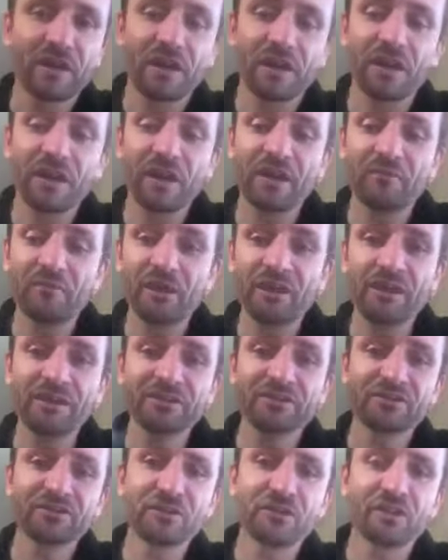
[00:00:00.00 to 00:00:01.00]
Um, and
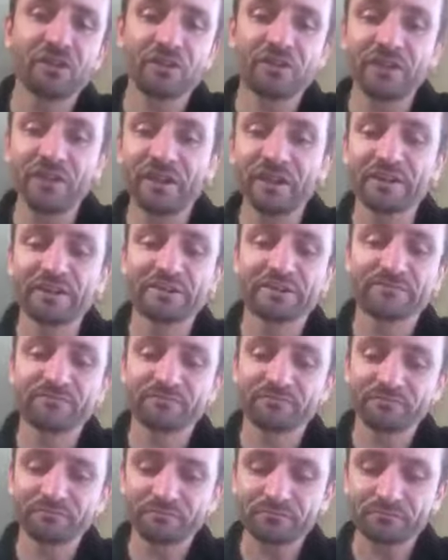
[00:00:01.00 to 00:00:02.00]
inside that,
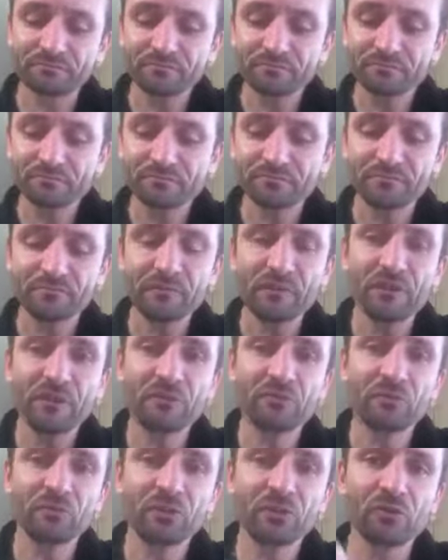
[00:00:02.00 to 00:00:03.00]

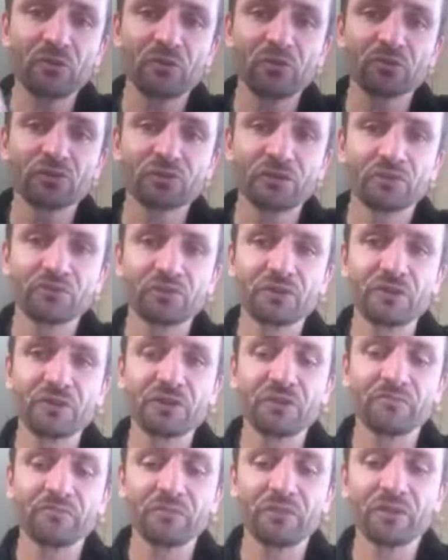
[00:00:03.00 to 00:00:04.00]
it will also
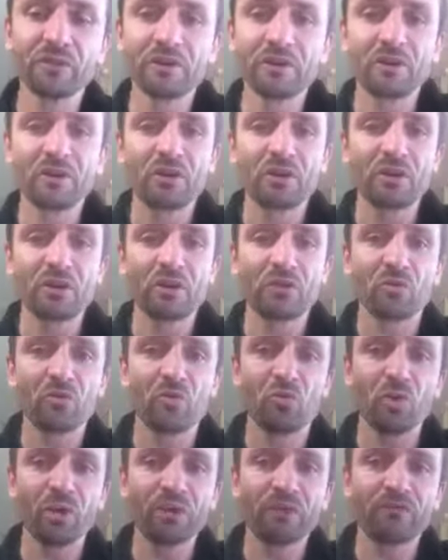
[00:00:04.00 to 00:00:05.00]
come
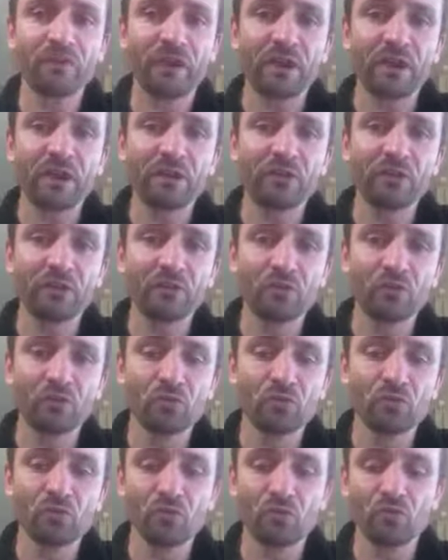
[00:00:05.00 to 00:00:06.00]
with
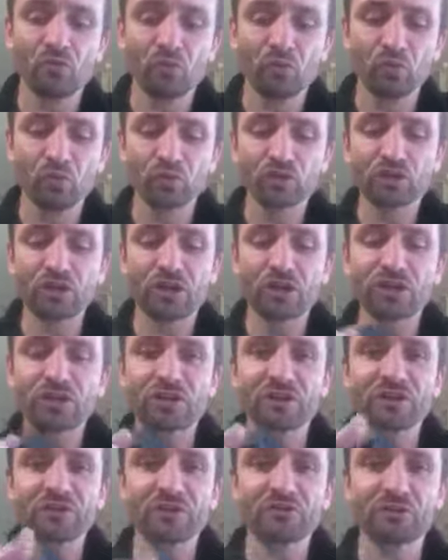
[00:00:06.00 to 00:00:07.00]
your wall
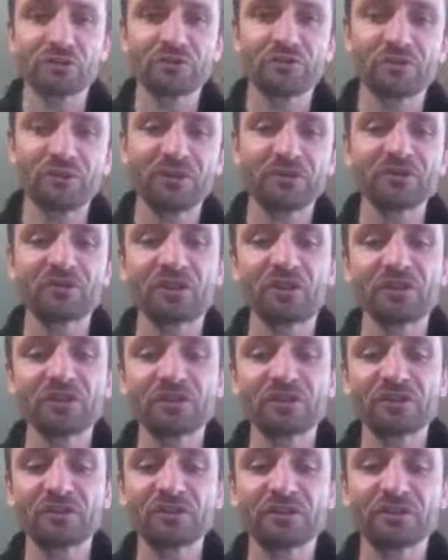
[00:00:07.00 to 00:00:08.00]
charger and USB
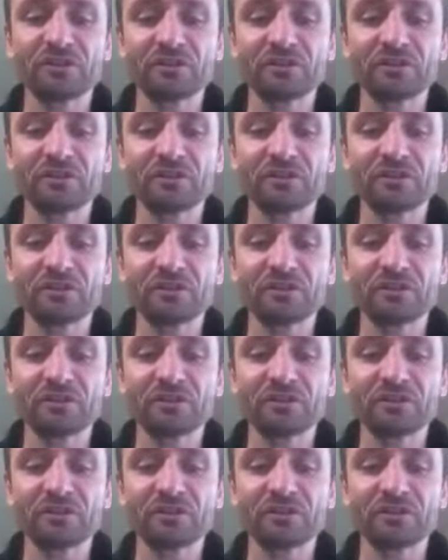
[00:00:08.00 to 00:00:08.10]
charger.